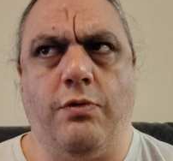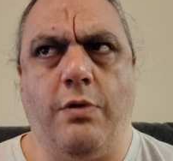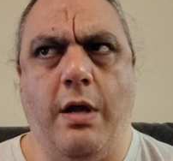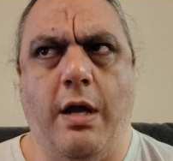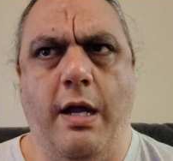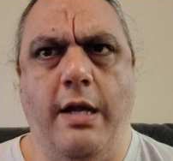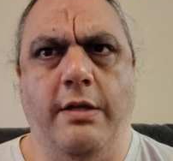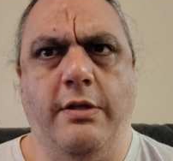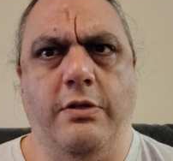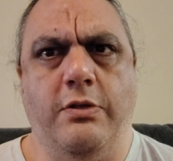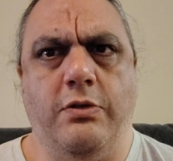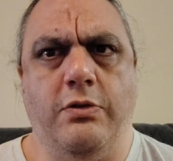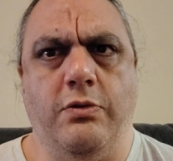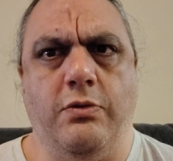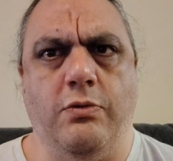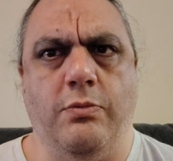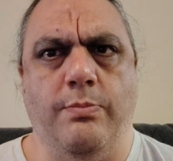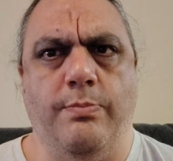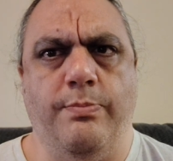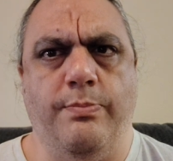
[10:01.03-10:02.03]
try
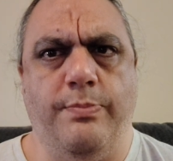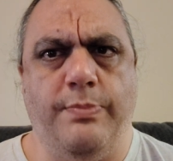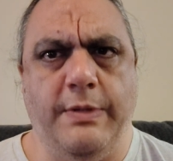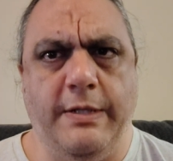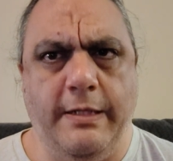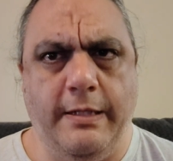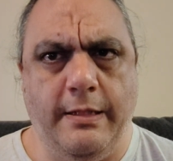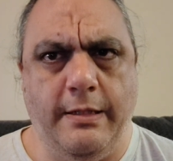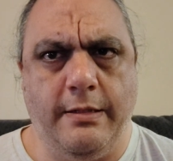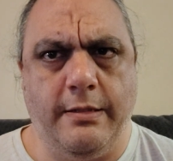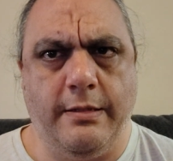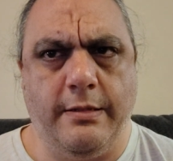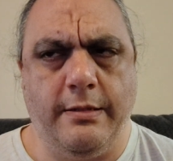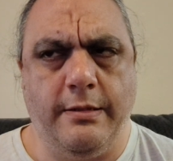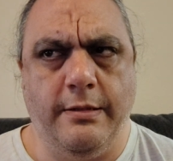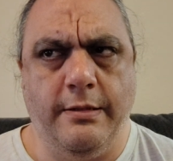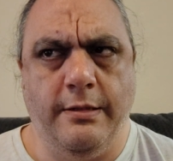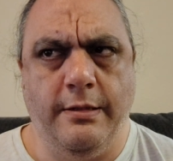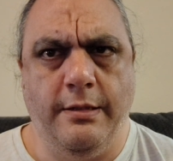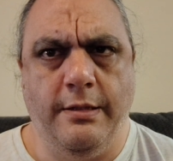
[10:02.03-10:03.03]
to beat
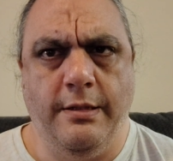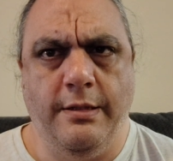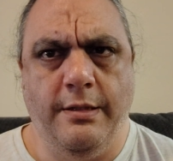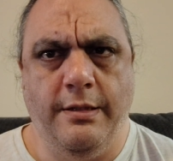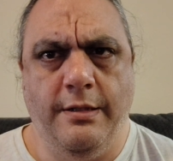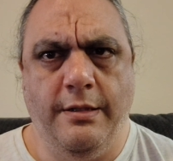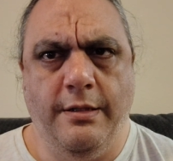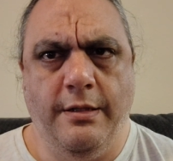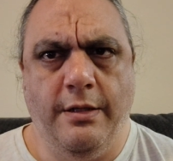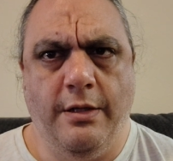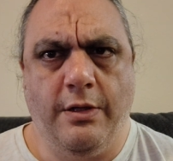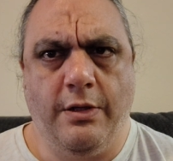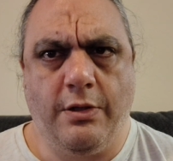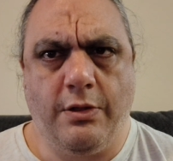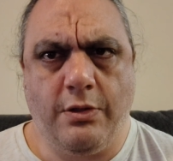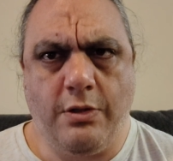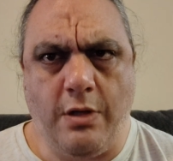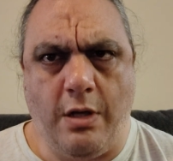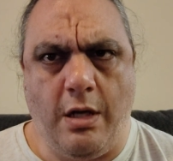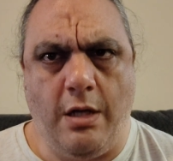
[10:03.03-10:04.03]

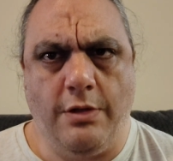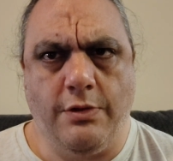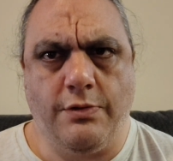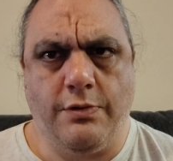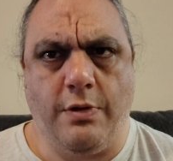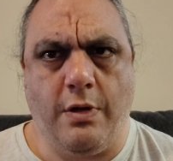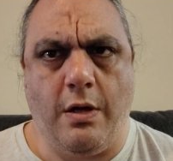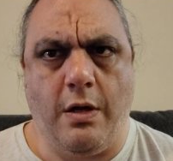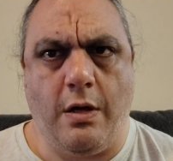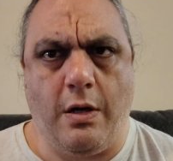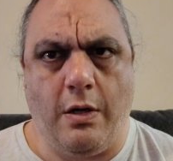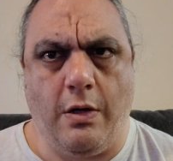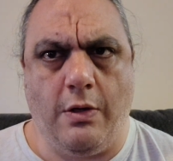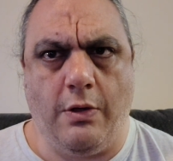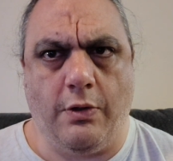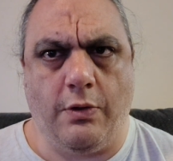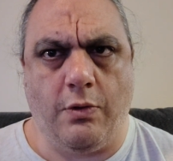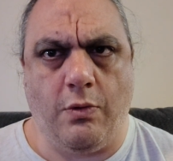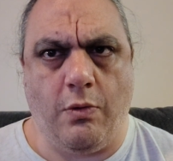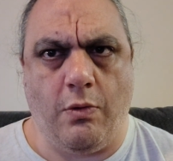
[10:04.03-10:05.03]
Contra
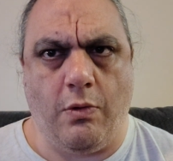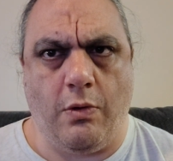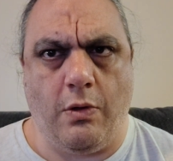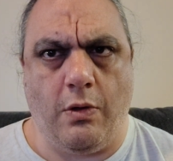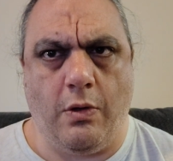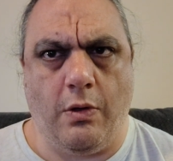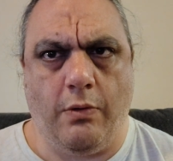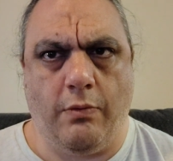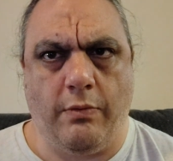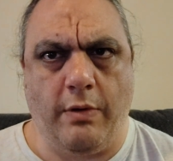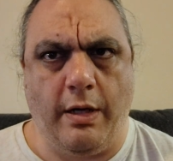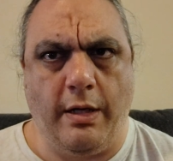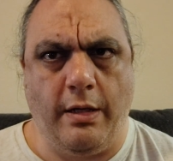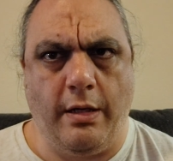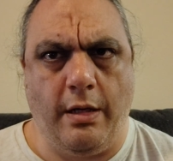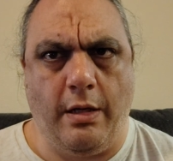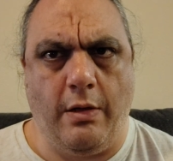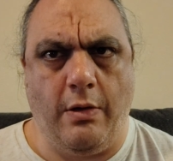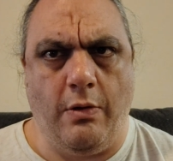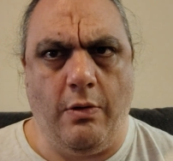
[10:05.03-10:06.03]
Hardcore
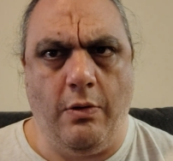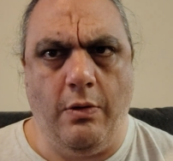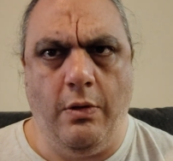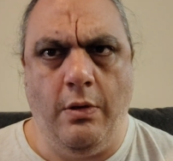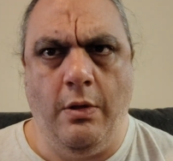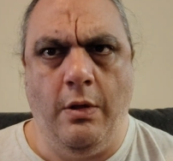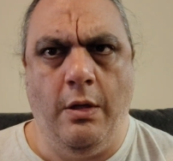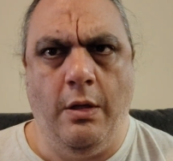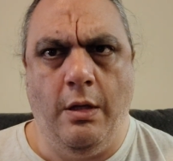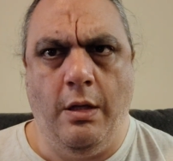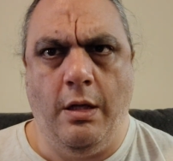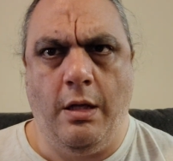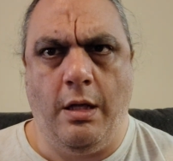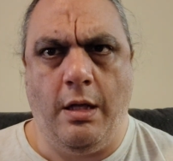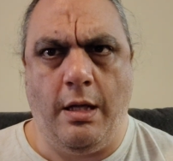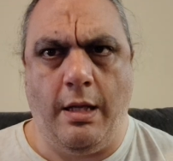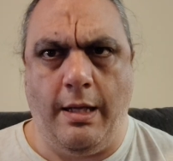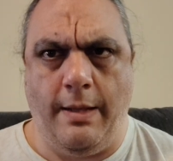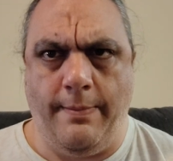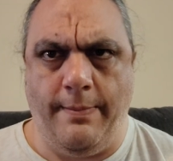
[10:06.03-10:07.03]
right now.
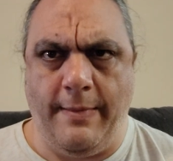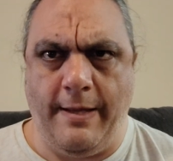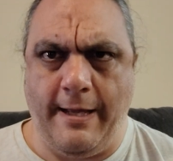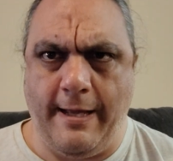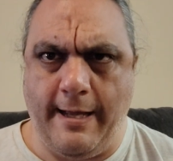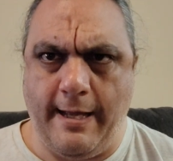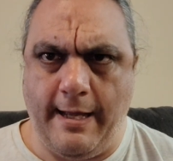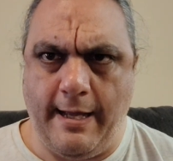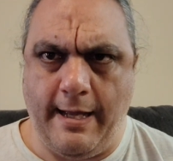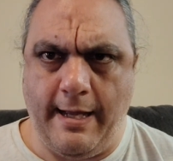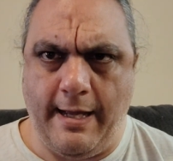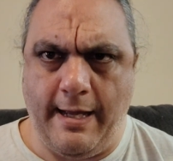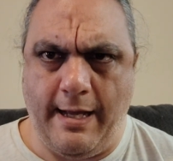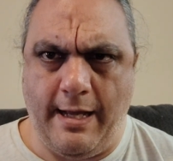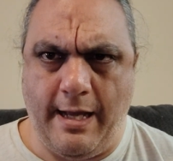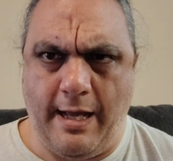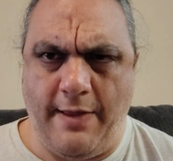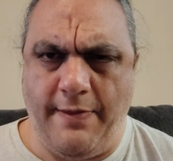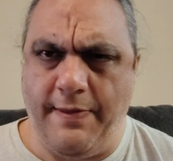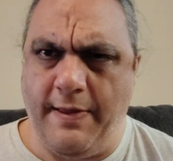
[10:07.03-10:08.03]

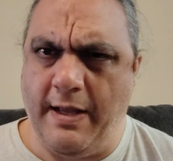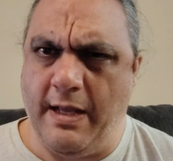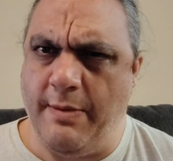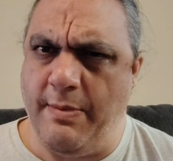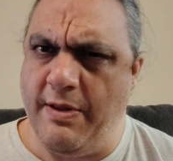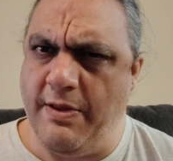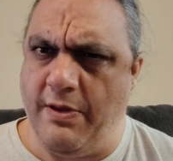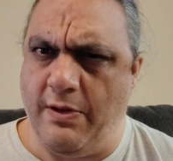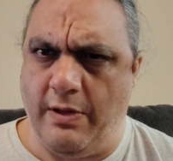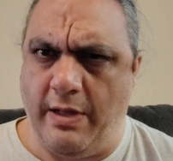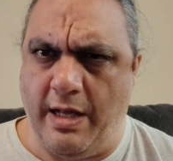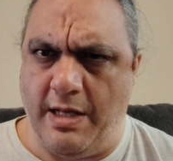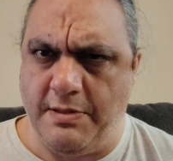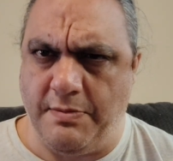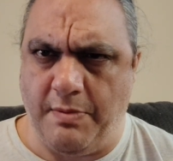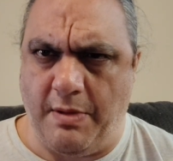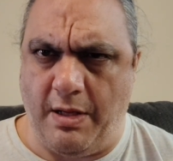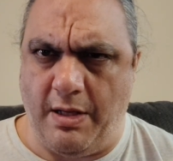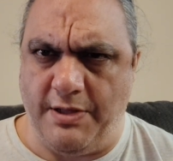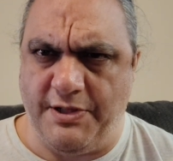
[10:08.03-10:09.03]
I think I'm at the
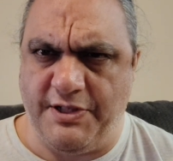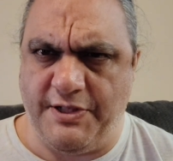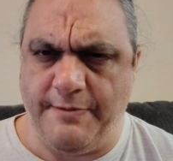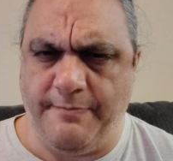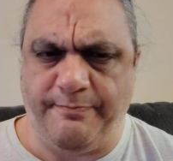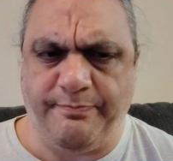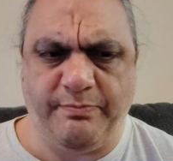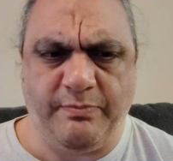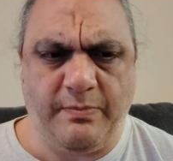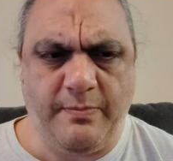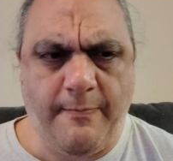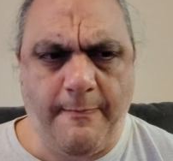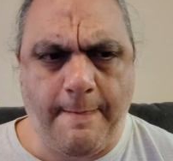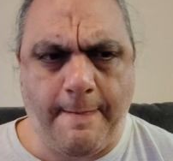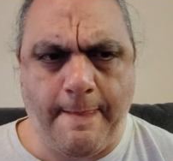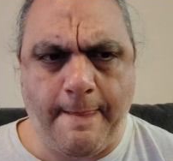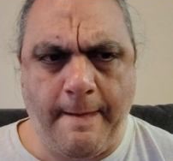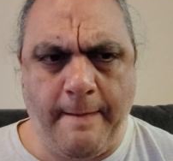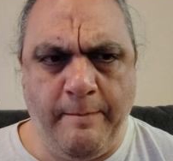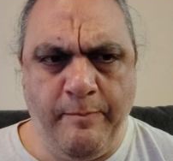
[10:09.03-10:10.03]
last boss.
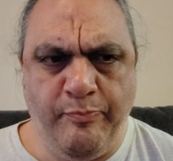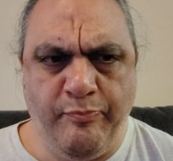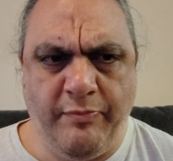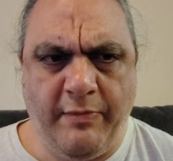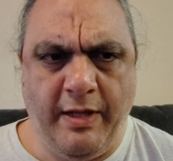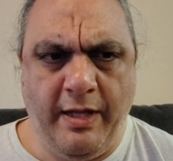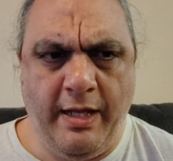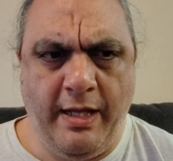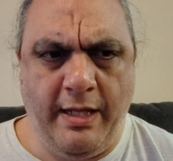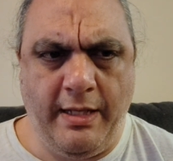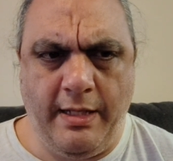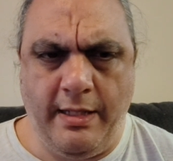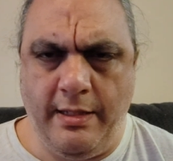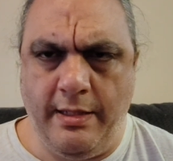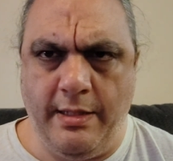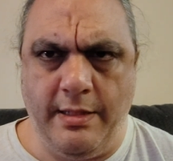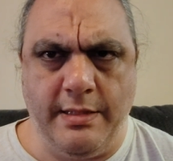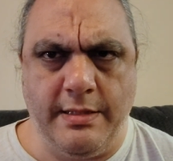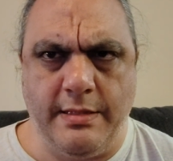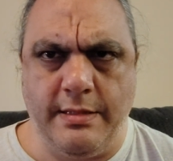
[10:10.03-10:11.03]
And
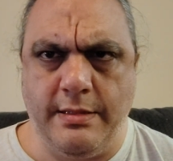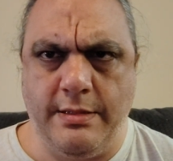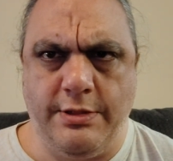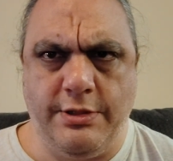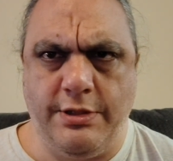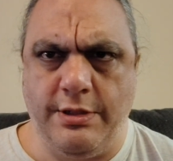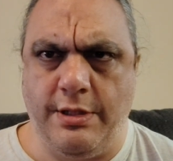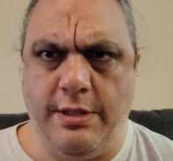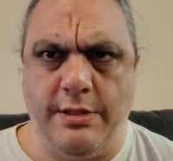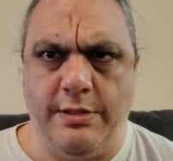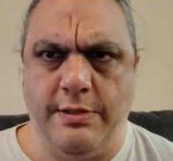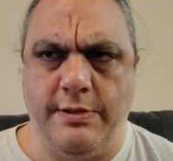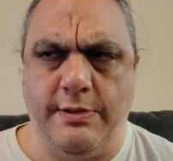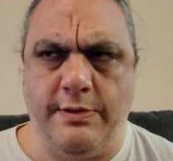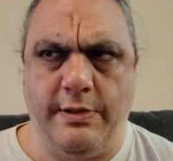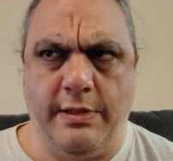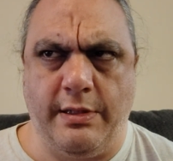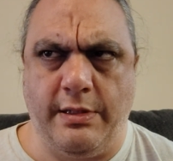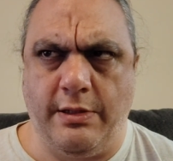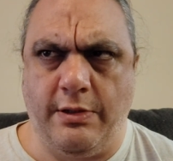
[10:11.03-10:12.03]
it is just
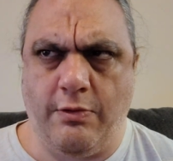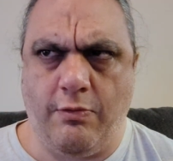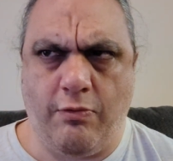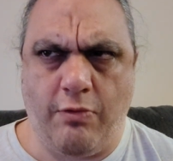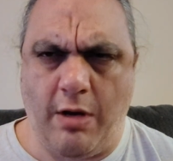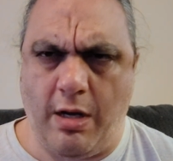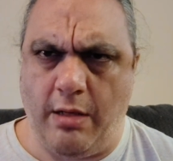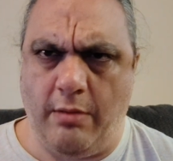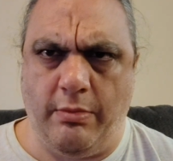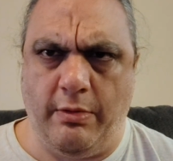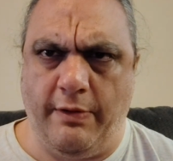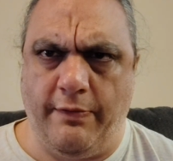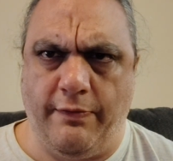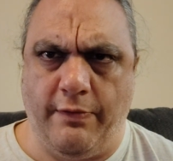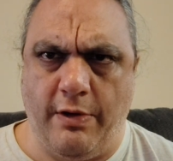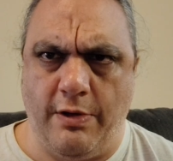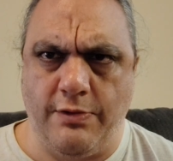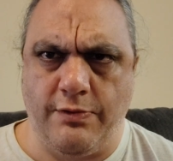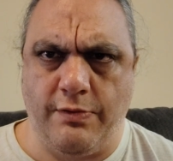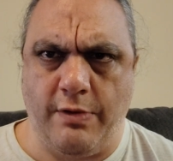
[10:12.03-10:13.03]
incredibly
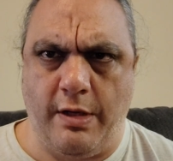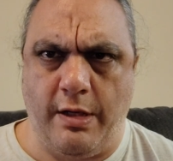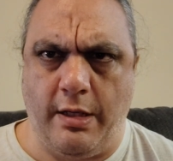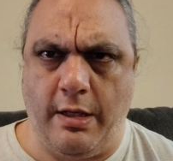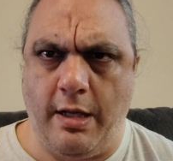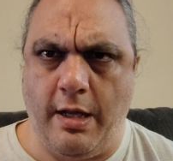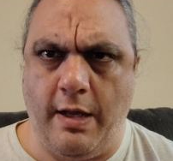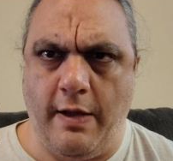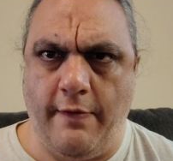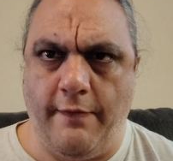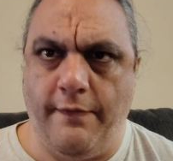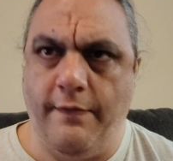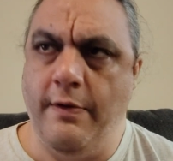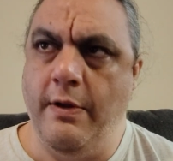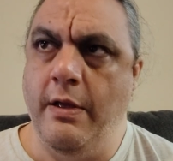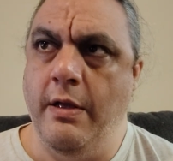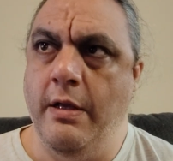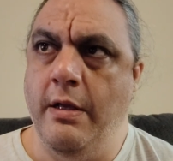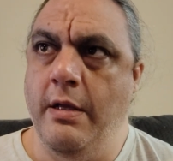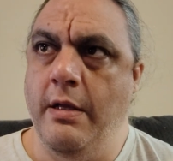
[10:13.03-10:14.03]
frustrating. I have
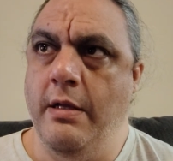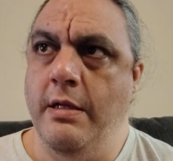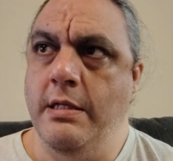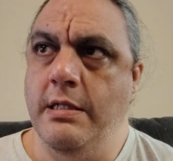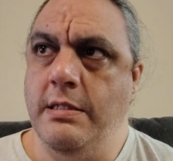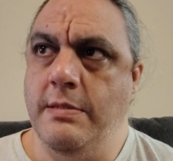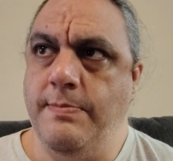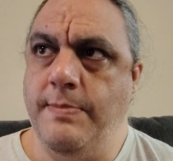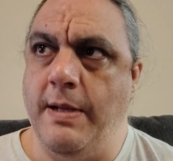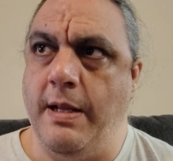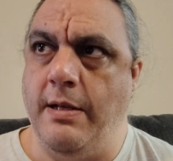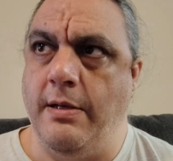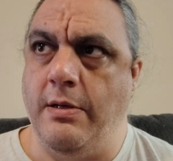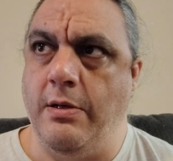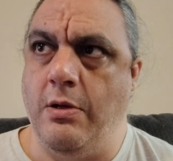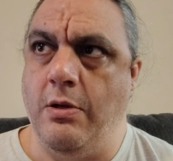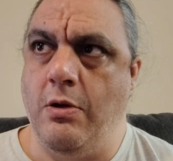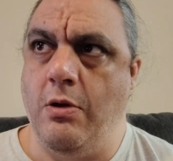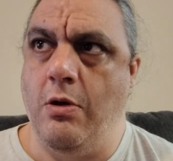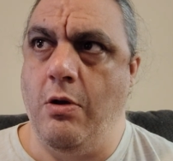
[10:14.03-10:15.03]
spent
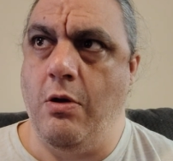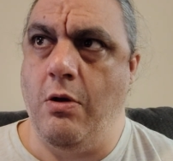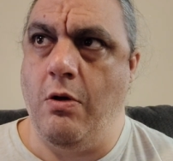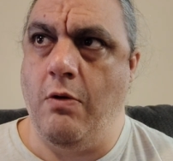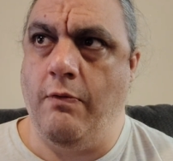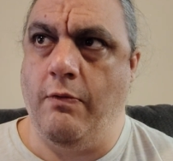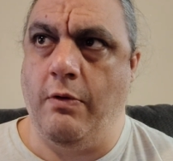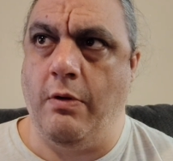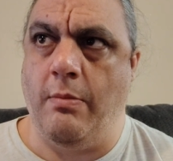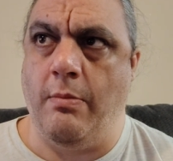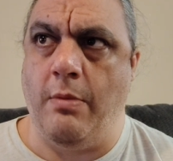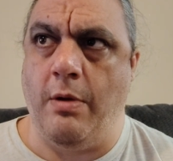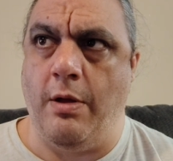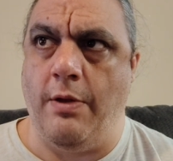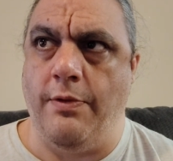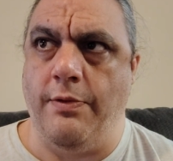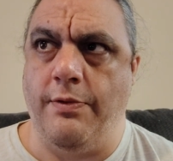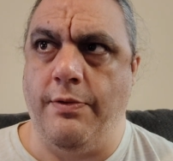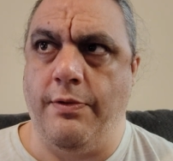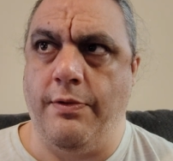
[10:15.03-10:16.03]
over a
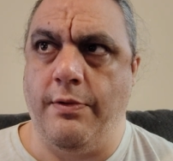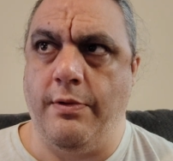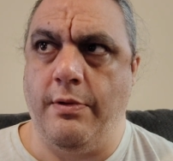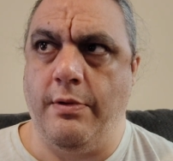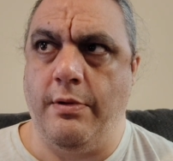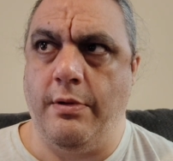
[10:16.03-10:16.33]
month